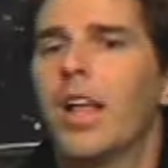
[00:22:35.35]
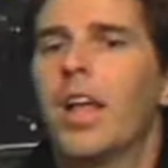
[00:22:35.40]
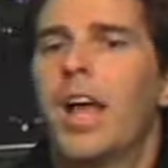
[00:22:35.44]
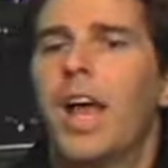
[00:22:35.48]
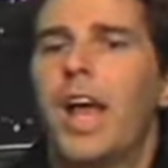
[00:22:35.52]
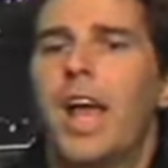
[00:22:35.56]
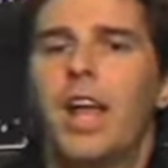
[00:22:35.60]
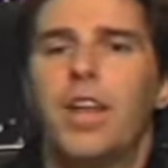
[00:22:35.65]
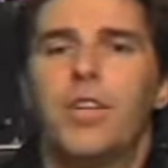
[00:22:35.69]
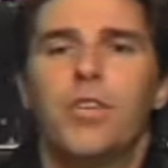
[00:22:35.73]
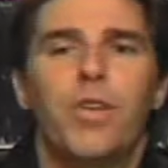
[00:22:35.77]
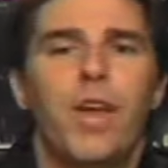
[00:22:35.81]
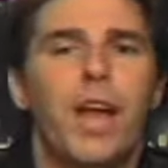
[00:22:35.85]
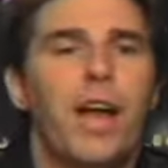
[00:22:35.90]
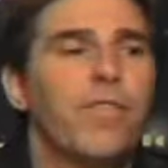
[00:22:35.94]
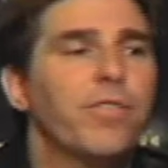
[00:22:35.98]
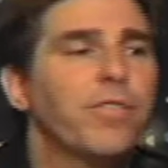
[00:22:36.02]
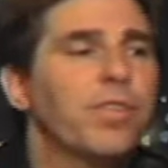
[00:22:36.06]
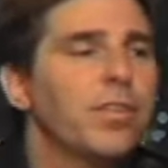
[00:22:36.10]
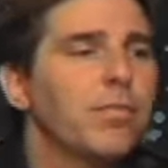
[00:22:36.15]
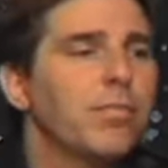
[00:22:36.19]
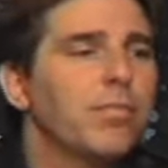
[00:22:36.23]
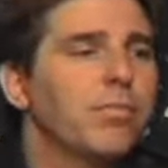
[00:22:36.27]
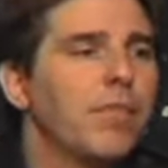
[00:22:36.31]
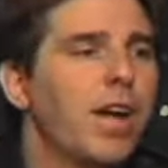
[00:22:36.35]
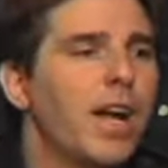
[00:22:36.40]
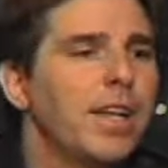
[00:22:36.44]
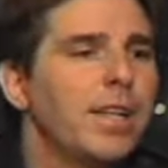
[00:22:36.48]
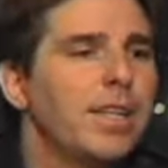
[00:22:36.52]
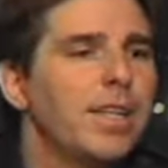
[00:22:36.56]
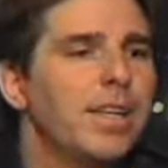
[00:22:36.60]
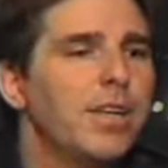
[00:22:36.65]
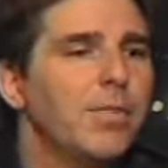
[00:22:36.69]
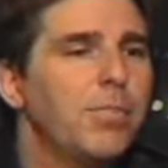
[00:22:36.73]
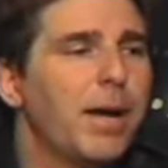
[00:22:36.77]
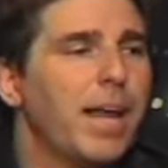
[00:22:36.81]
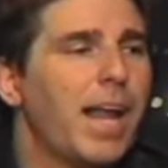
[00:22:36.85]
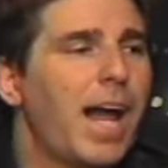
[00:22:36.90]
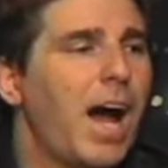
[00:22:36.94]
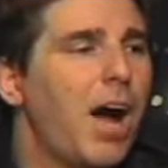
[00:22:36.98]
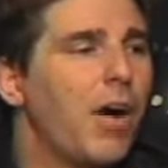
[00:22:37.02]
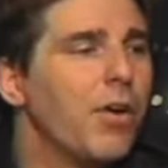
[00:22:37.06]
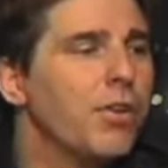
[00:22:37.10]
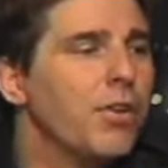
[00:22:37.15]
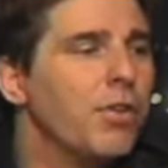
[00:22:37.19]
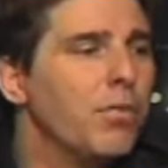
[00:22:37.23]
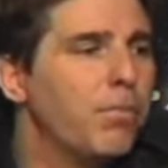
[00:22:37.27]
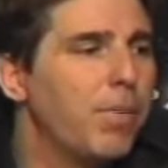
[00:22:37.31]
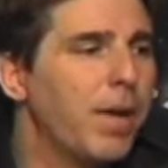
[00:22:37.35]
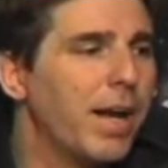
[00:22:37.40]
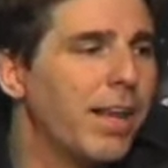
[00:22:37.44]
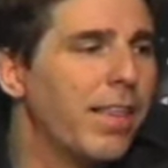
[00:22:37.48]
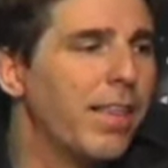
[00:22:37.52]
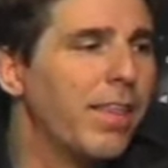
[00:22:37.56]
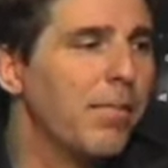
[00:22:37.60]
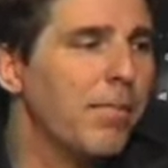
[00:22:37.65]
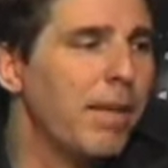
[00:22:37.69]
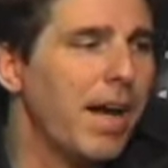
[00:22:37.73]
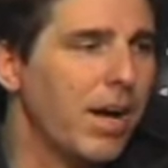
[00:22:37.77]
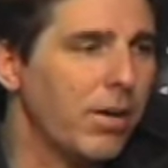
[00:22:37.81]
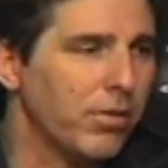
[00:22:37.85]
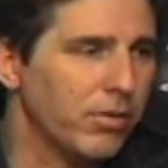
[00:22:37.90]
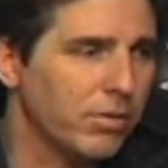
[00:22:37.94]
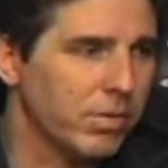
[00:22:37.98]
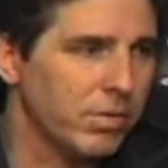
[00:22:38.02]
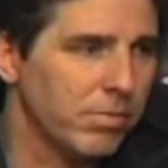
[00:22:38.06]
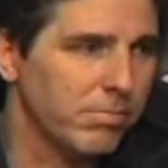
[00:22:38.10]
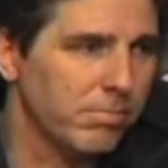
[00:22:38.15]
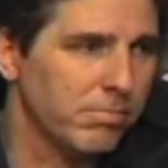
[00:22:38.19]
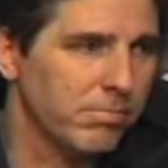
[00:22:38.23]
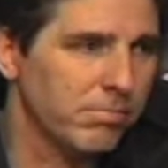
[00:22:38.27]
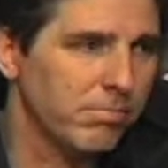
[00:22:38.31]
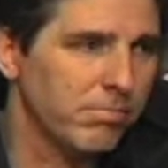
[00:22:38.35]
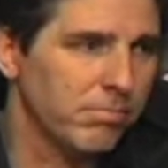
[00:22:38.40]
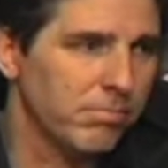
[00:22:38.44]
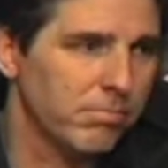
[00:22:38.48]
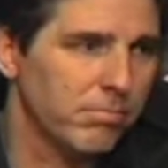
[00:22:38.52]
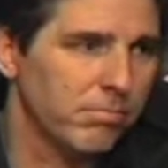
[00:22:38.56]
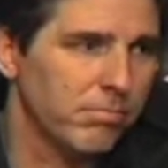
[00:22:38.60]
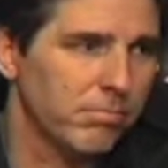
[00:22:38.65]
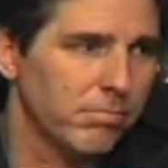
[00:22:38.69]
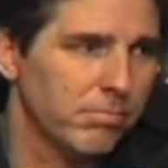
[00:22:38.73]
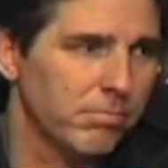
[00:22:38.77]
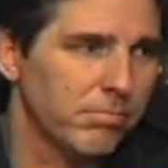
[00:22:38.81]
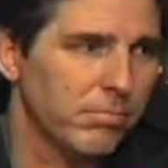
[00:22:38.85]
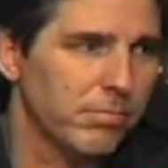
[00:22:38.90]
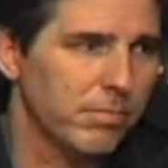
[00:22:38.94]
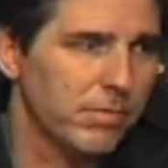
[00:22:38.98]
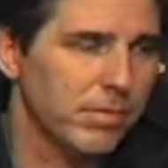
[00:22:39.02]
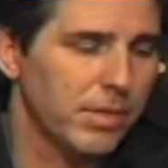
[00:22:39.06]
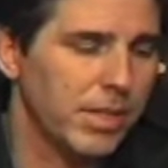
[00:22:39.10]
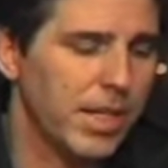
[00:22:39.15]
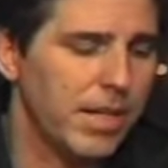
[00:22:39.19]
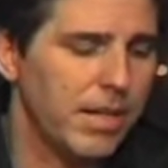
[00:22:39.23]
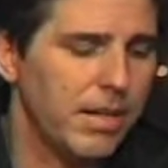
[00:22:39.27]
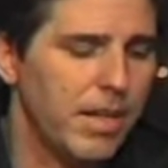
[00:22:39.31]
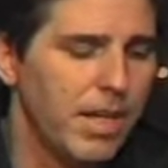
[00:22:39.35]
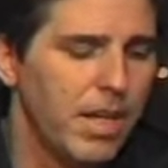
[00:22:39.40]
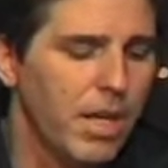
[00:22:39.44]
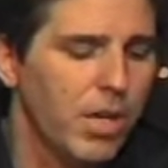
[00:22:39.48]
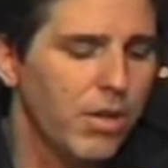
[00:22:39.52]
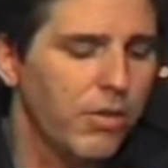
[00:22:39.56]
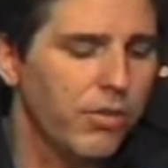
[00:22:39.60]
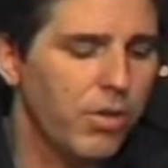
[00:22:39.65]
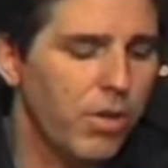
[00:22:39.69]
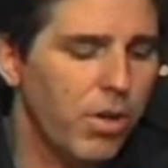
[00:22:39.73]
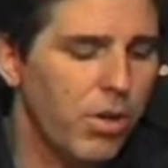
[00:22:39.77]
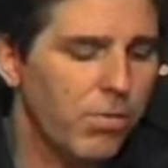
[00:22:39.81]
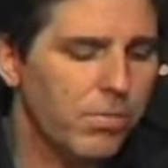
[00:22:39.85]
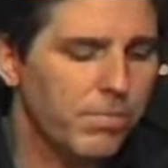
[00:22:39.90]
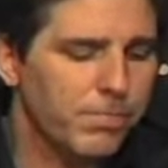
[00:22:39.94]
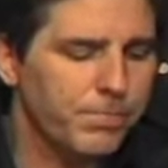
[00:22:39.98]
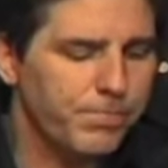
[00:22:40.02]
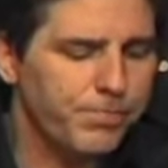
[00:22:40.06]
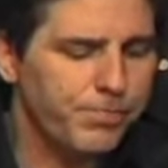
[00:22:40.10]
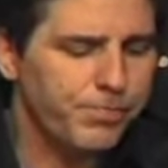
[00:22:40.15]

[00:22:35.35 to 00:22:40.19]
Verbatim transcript: And you have some idea about how you pick them out. Okay? So